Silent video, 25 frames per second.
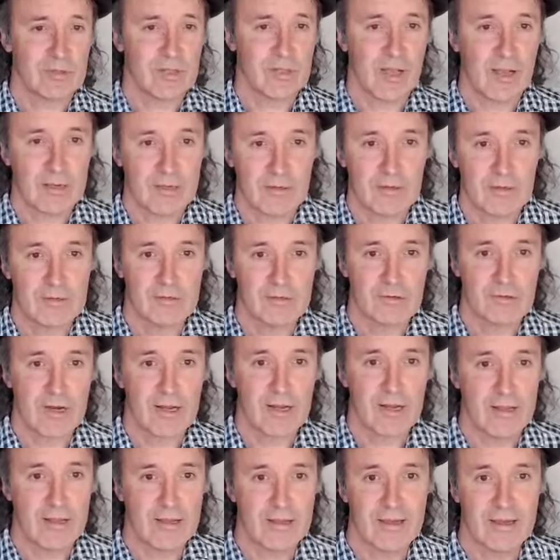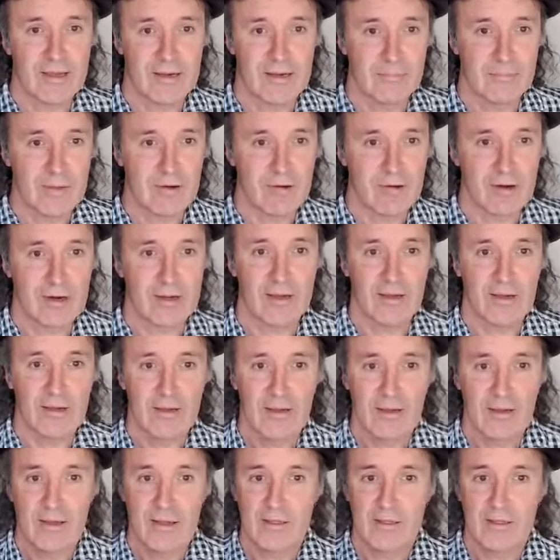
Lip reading: like Australia and America,